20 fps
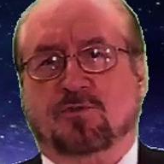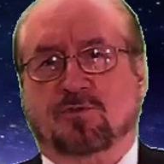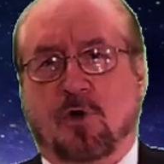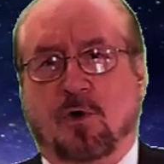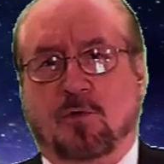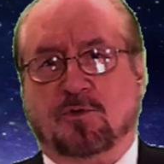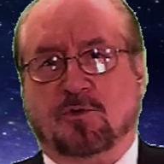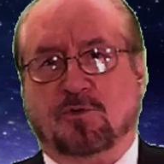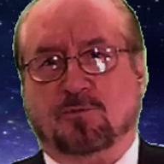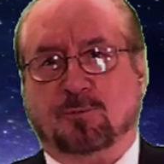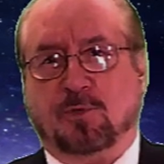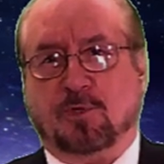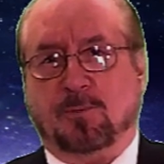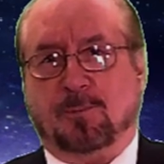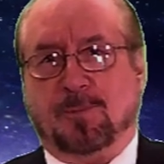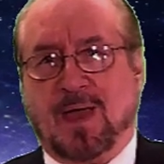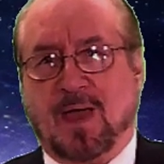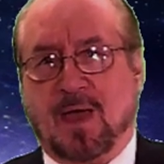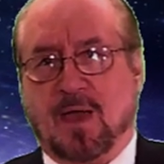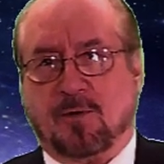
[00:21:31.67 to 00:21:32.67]
all these pretty
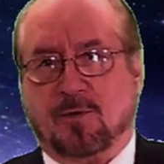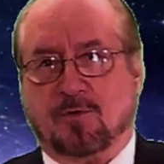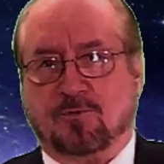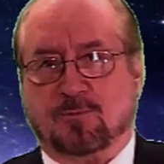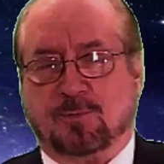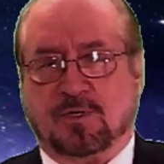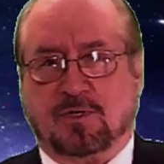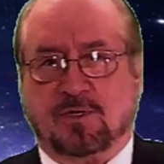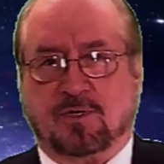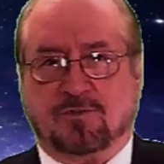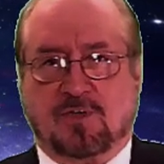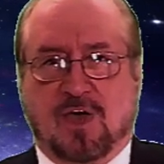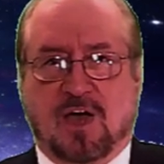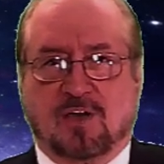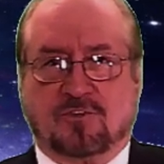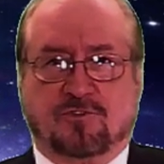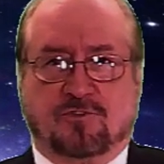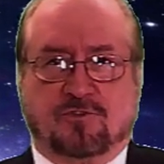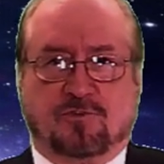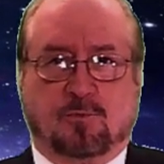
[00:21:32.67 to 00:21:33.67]
patterns because
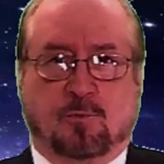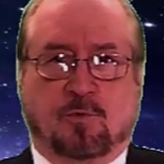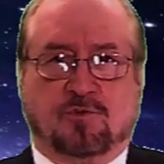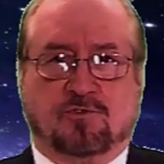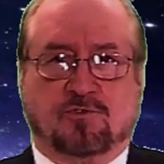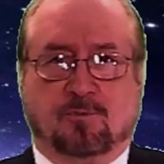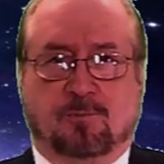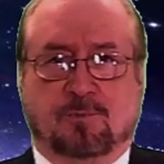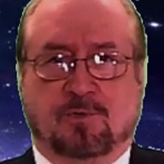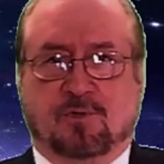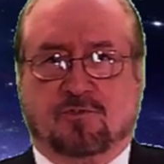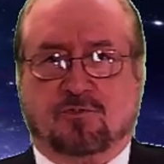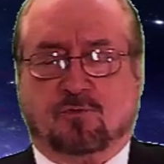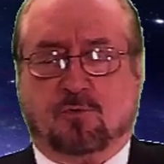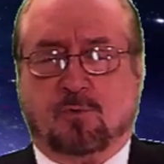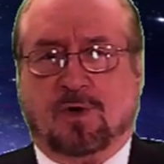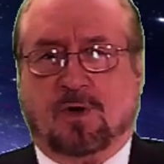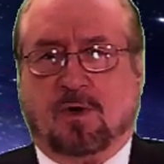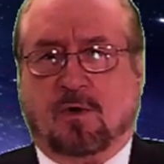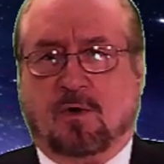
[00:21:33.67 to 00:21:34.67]
oxygen wants to be a
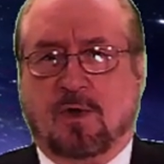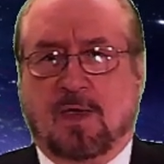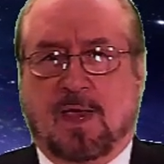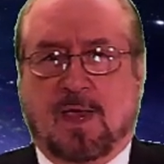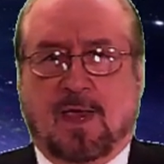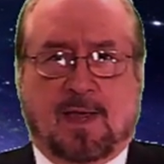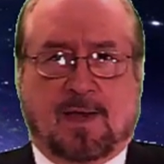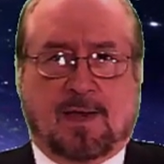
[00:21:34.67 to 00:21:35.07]
square and